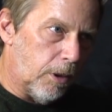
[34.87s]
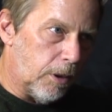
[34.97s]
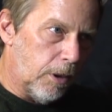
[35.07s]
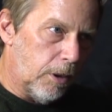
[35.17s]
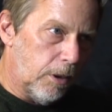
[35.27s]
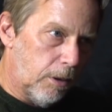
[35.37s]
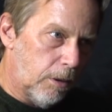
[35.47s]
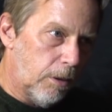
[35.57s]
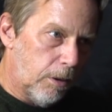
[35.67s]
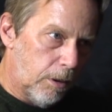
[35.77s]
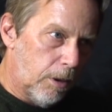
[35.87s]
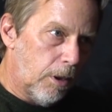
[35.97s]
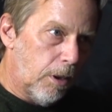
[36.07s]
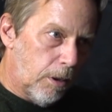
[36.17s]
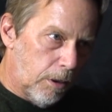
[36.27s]
So the whole thing
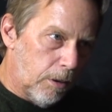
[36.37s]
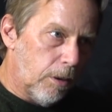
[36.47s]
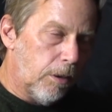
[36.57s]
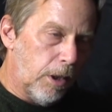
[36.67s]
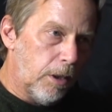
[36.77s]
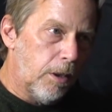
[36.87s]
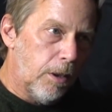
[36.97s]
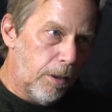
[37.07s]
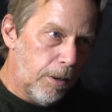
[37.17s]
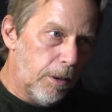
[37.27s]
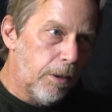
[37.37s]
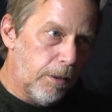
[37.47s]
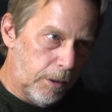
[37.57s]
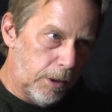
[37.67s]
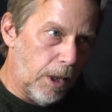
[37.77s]
works in unison
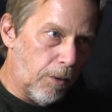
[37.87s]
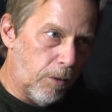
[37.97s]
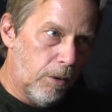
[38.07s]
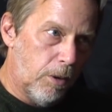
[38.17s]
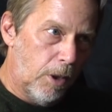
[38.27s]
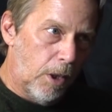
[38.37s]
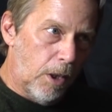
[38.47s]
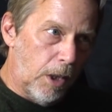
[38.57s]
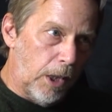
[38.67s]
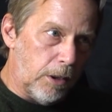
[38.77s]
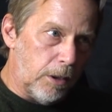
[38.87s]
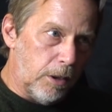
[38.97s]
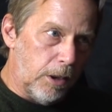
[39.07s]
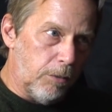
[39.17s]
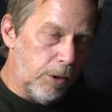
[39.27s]
nicely. Yes. And
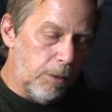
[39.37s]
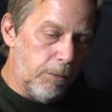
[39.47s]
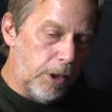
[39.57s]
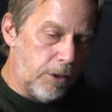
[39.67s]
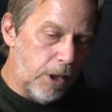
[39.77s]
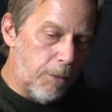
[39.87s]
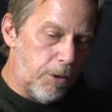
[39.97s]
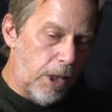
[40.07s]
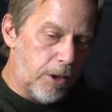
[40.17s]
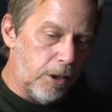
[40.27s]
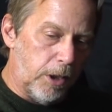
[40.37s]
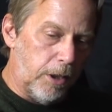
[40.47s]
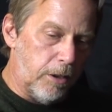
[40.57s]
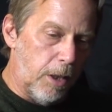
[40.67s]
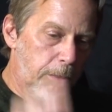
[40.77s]
when I say abstraction
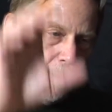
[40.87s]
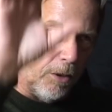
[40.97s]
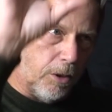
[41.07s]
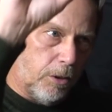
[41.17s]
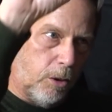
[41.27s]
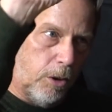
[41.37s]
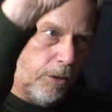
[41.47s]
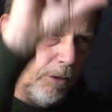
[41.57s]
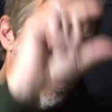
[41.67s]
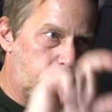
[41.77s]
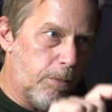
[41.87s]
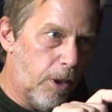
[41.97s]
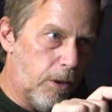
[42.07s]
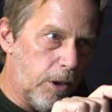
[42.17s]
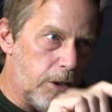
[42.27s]
layer, that means two different
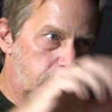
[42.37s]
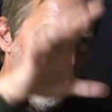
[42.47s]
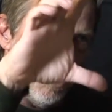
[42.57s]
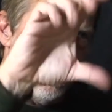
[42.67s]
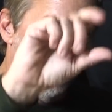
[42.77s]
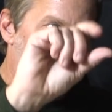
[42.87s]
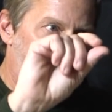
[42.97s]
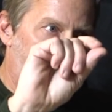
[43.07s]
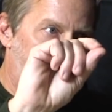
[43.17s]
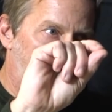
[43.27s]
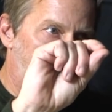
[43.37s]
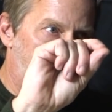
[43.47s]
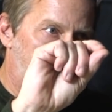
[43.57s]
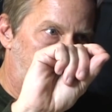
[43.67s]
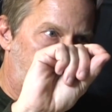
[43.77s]
components, when they work
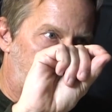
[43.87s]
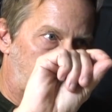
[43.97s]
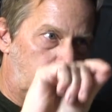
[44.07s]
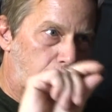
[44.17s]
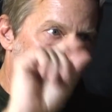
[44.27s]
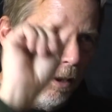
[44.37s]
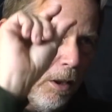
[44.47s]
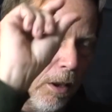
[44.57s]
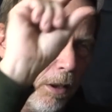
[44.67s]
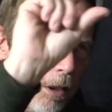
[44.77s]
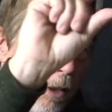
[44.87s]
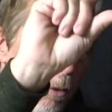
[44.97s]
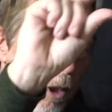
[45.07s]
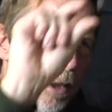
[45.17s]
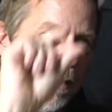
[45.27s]
together, they
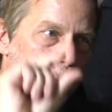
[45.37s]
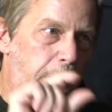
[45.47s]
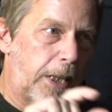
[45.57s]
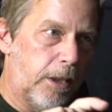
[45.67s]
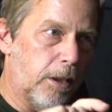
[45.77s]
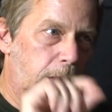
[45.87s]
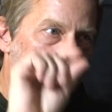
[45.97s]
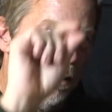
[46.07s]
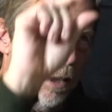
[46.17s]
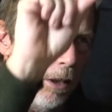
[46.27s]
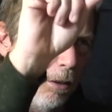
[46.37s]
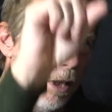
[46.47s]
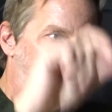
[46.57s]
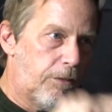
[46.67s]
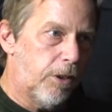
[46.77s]
work independently. They don't
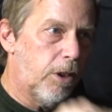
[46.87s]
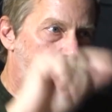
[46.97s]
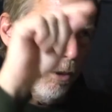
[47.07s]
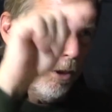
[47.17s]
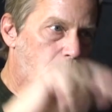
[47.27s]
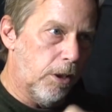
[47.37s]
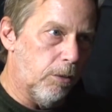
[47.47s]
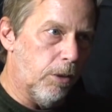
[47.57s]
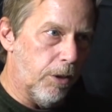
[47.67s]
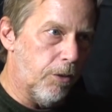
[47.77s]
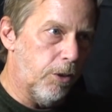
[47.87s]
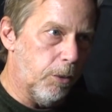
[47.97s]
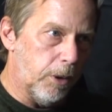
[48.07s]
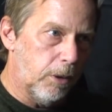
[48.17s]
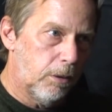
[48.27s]
have to know what the other one is
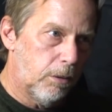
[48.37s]
doing.